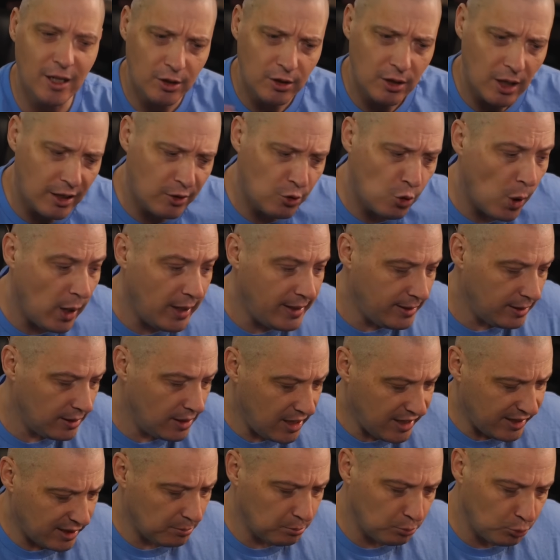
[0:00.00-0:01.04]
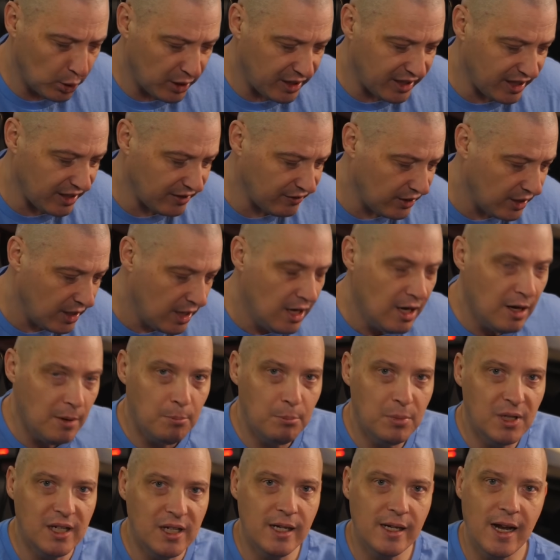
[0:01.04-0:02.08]
I, I, quite like Brave,
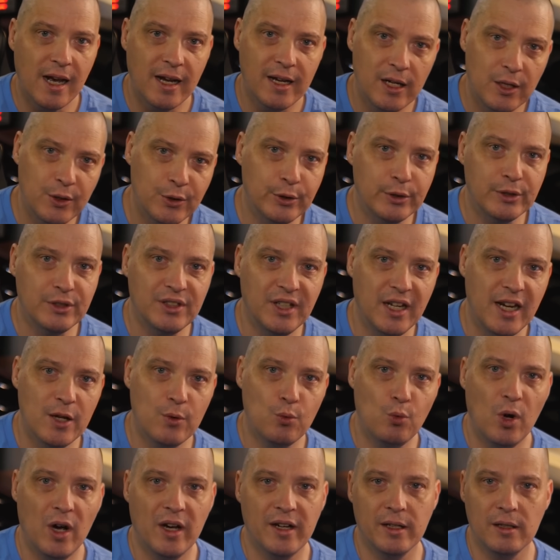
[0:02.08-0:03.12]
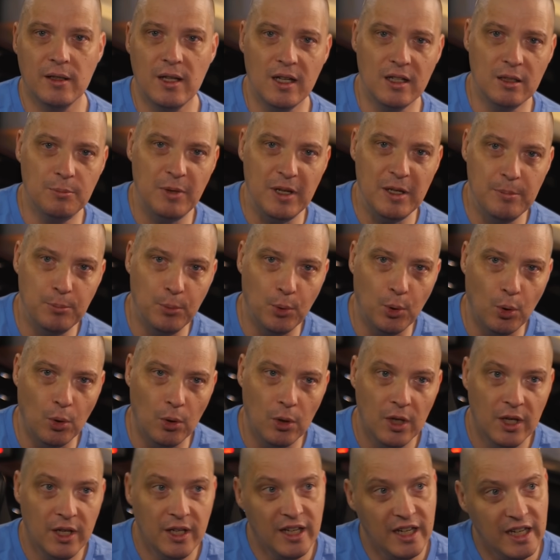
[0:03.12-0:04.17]
but I understand why a lot of
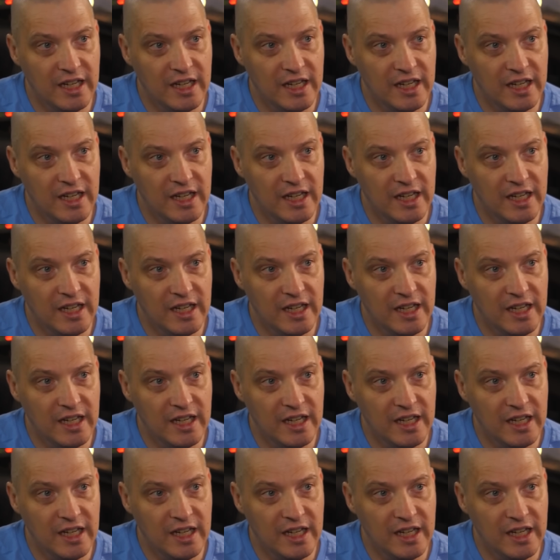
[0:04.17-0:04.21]
people,